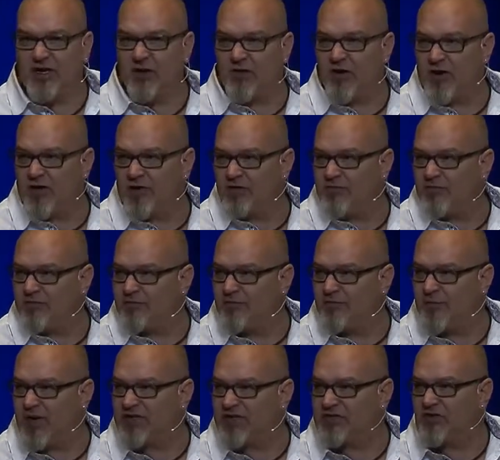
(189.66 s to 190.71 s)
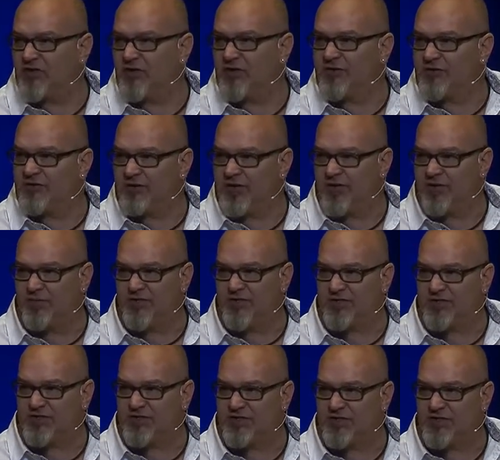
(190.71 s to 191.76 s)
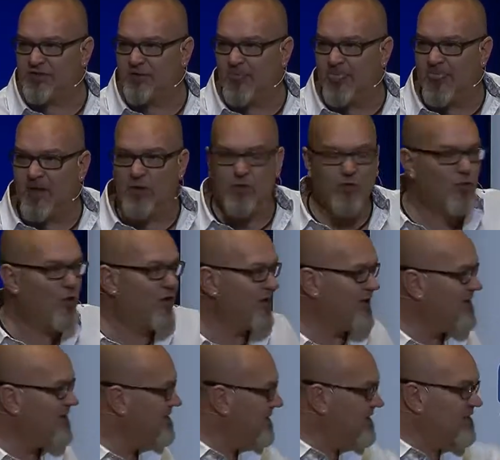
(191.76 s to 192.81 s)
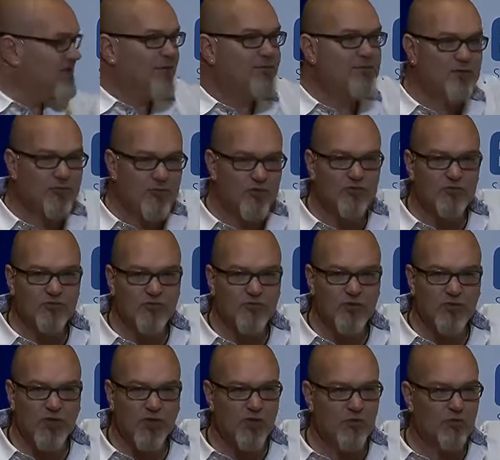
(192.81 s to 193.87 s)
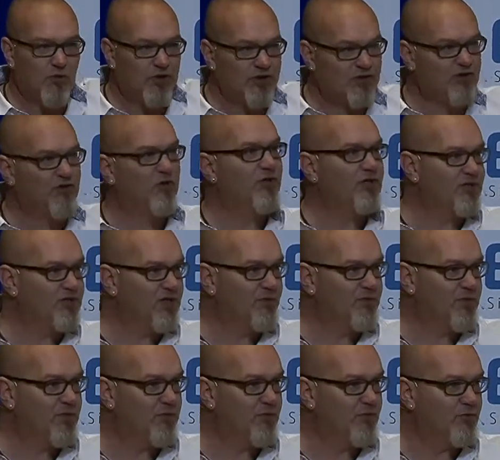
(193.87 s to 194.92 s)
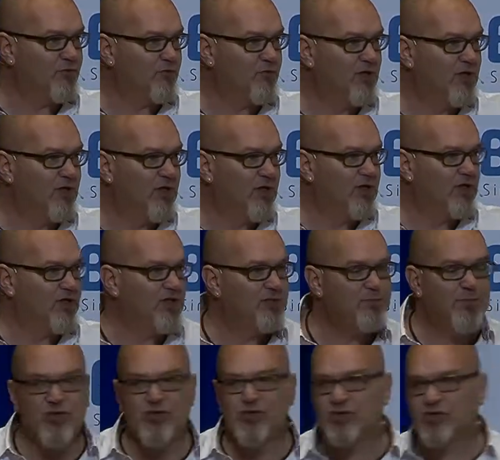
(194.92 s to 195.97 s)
own baseline in business. What is acceptable, what is not acceptable. Just because